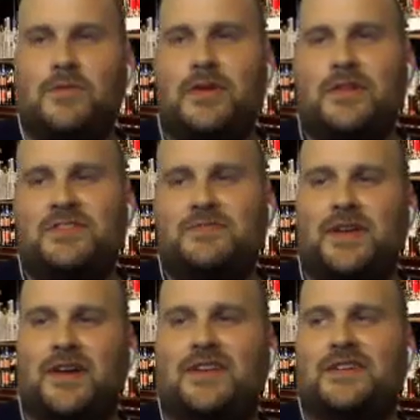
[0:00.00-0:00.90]
And let's be
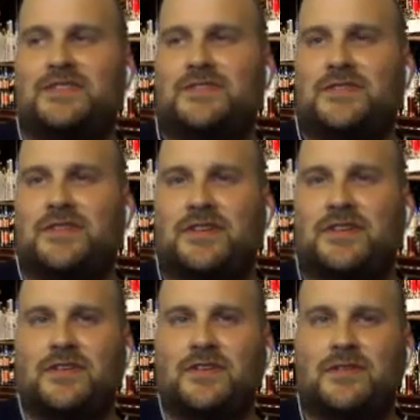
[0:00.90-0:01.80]
honest,
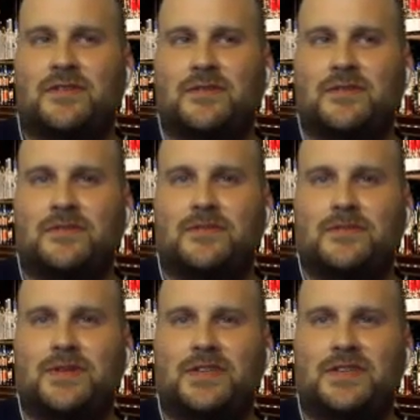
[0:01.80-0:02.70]

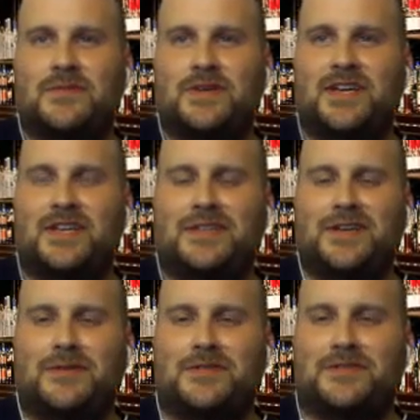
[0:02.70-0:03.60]
what kind of chick
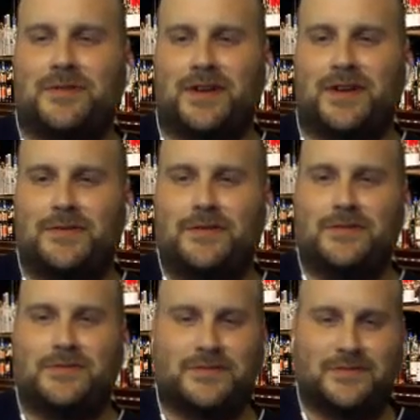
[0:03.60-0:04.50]
wants to work at Hooters?